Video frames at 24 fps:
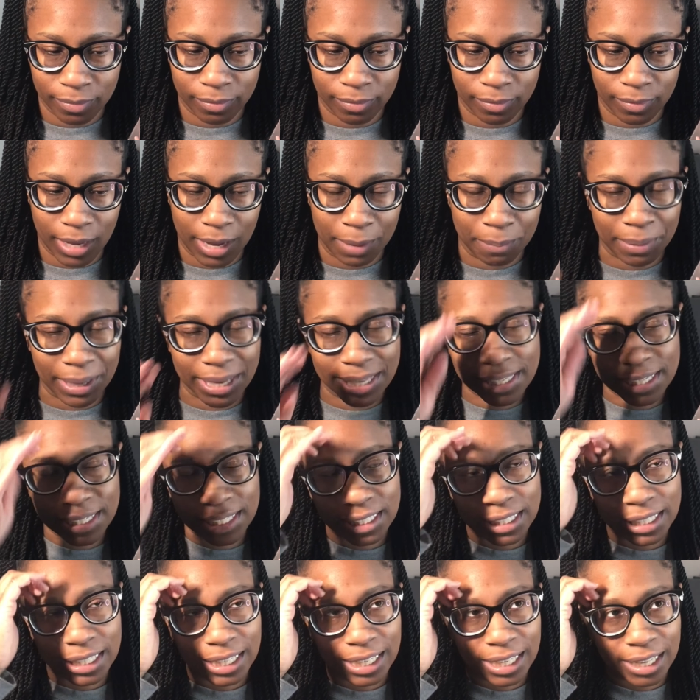and
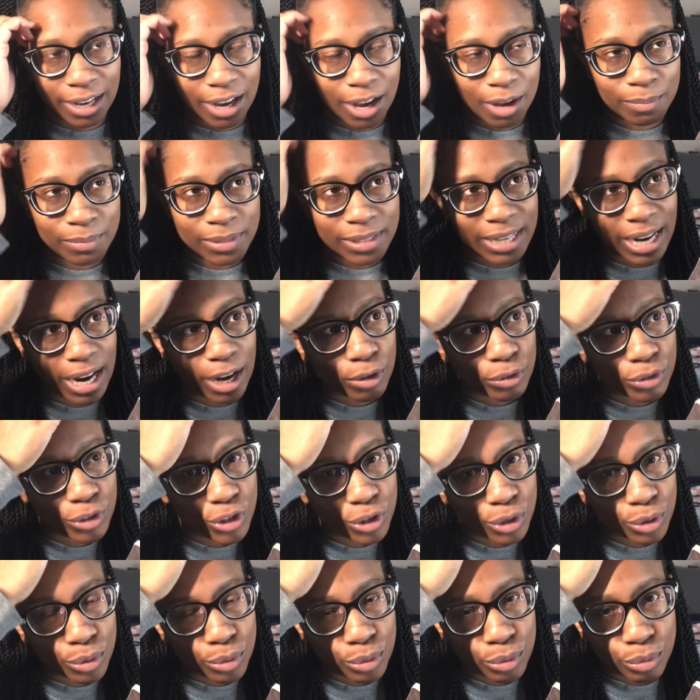basically it comes down
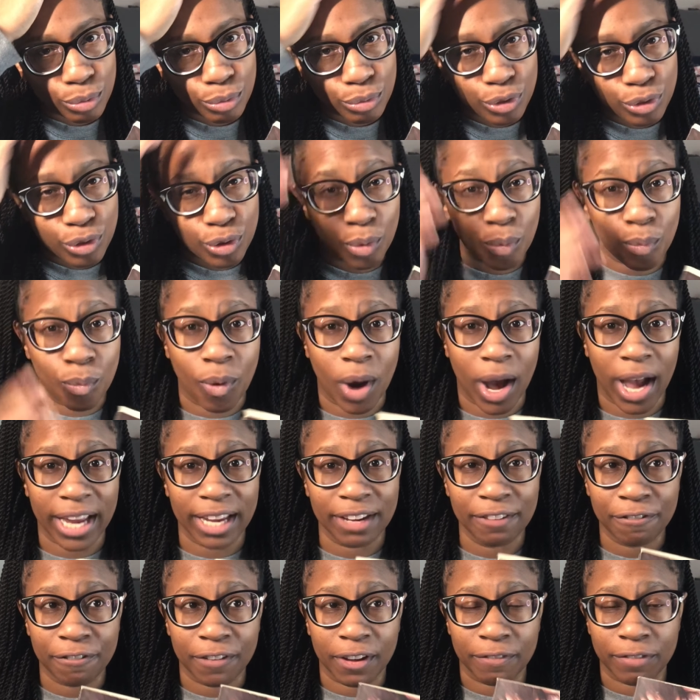to the
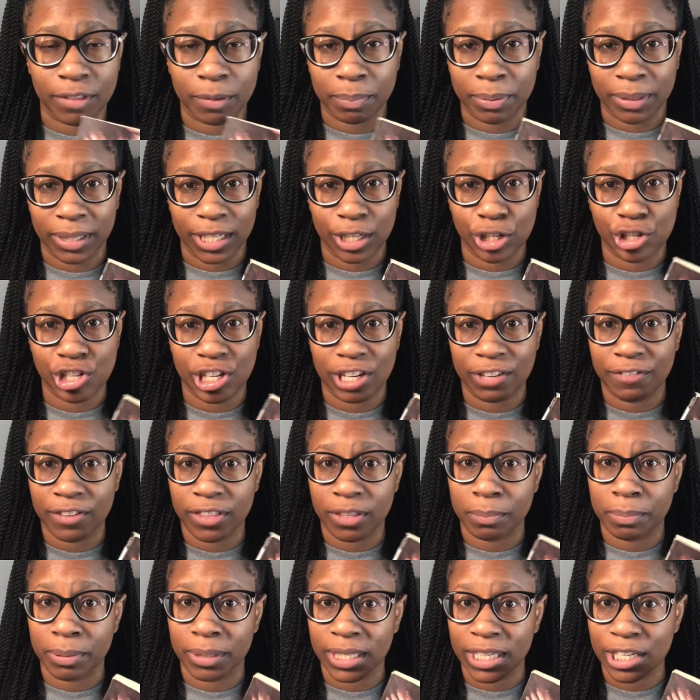wife of the police chief and
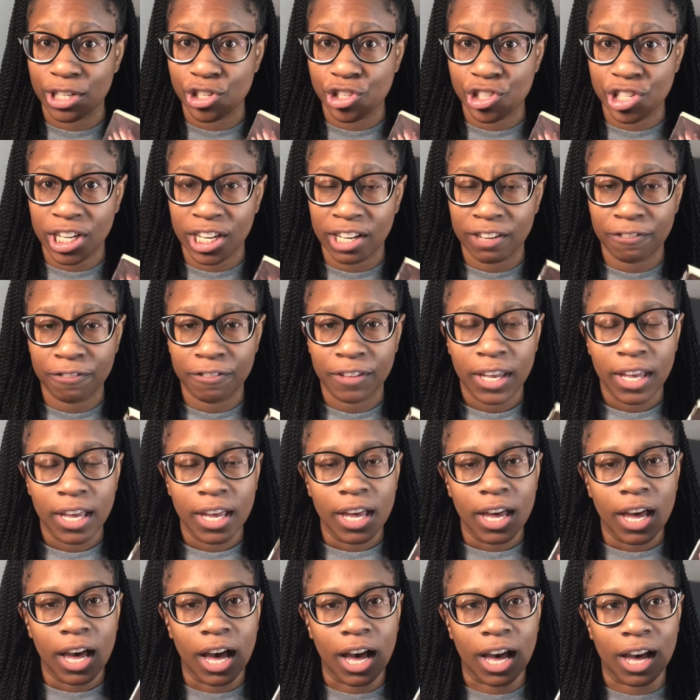the police chief,
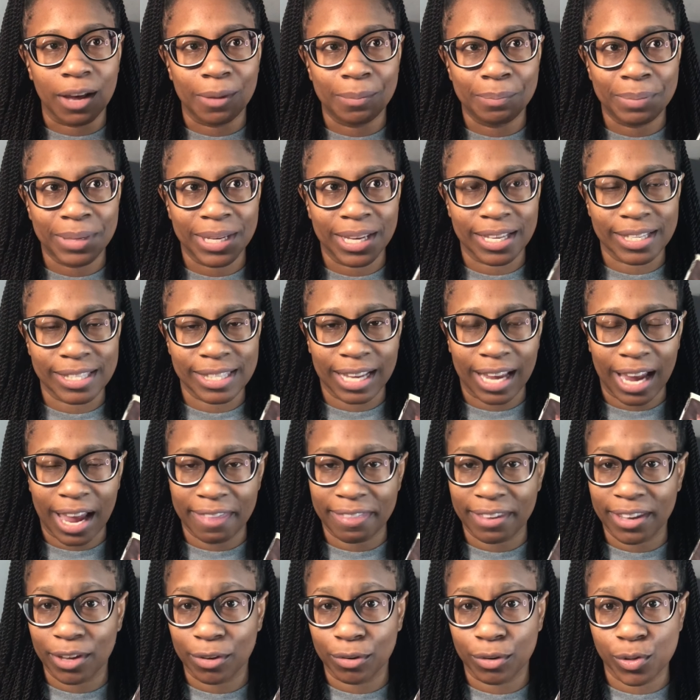because the guy
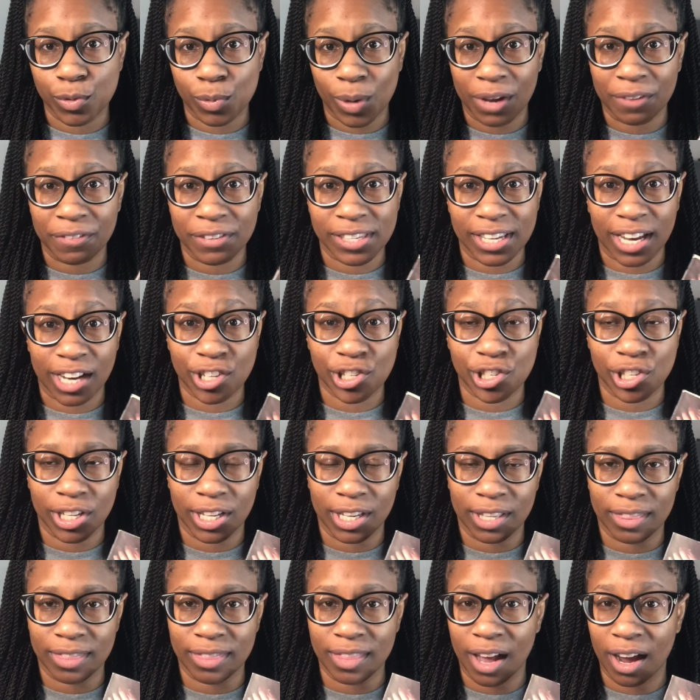that killed his wife is
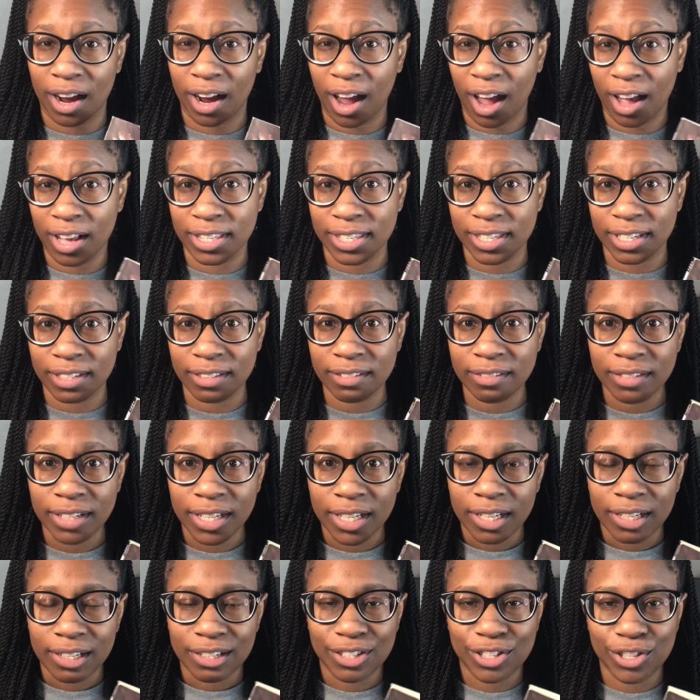actually a cousin
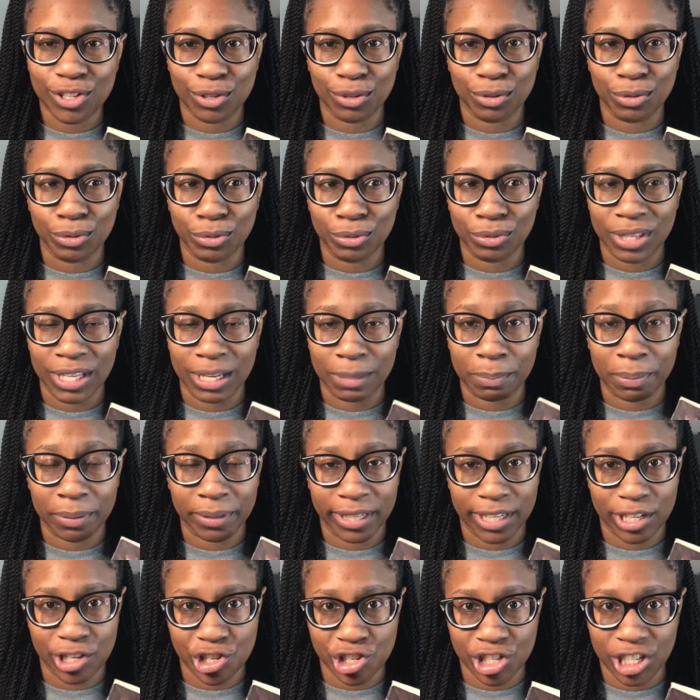to the
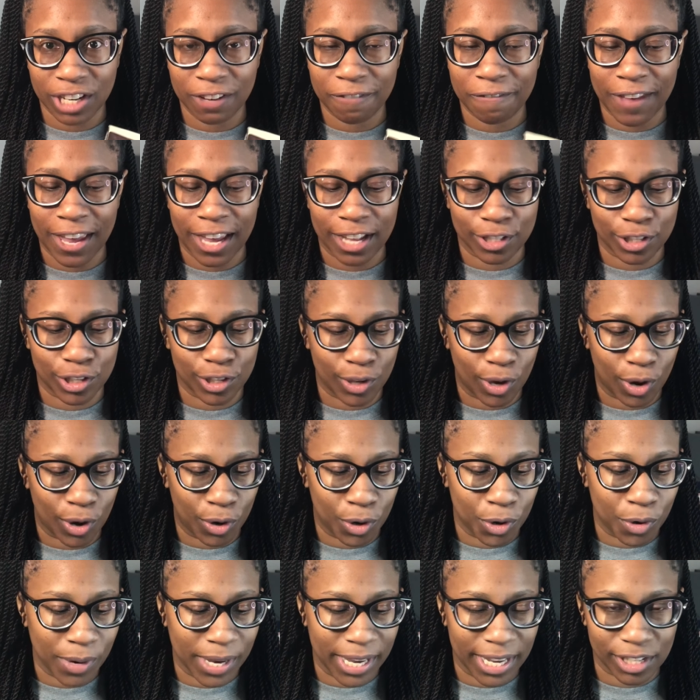police chief. And
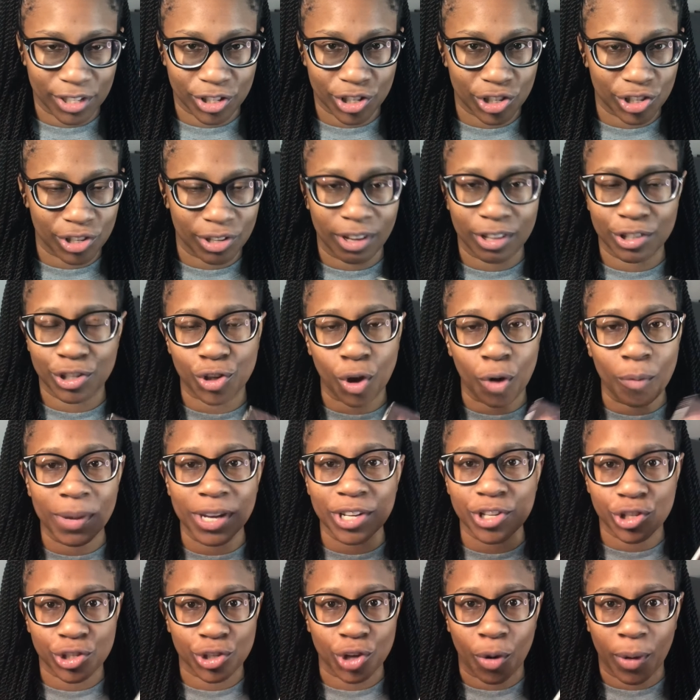so so
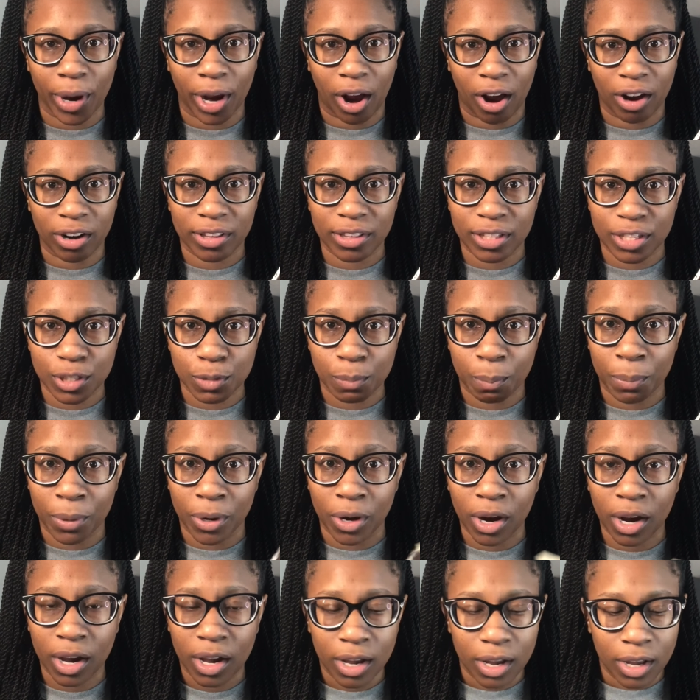much is going on in this
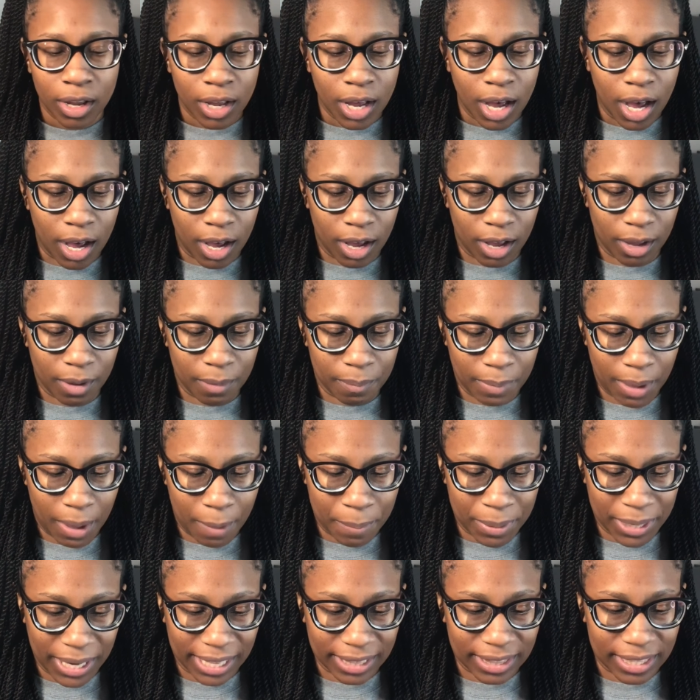book,
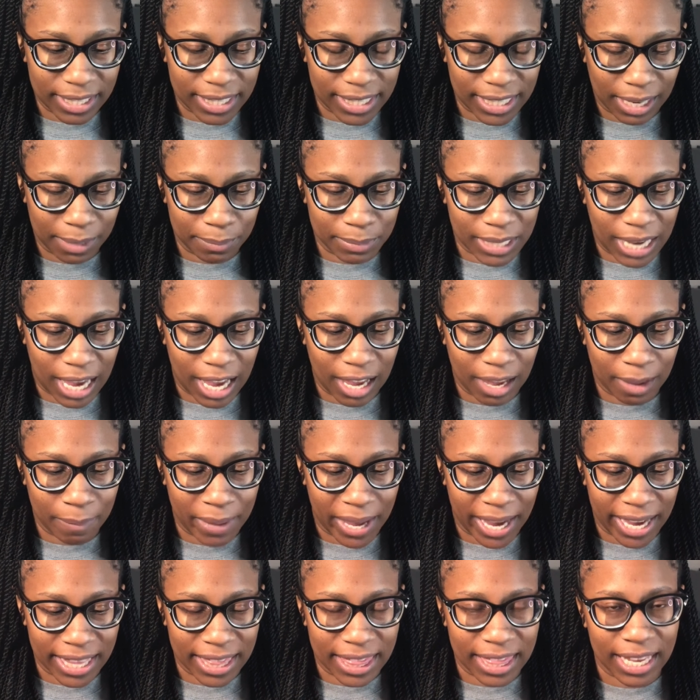but at the same time,
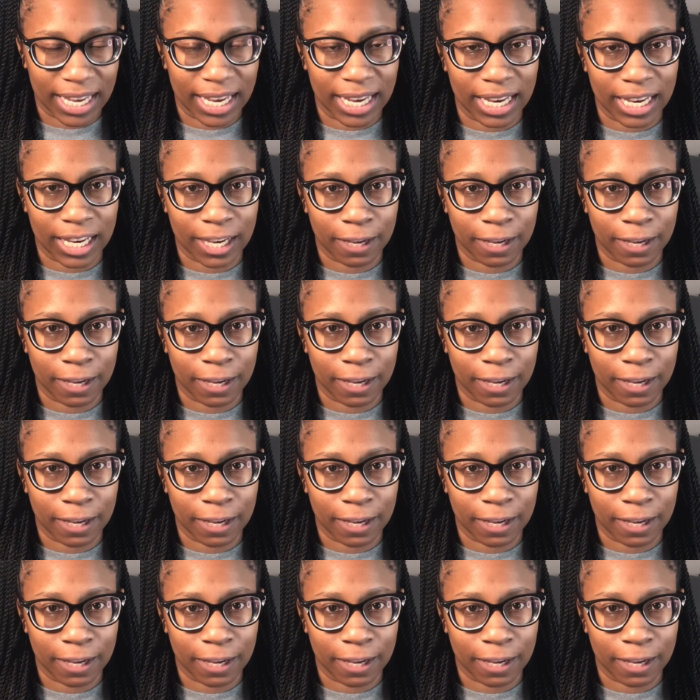I think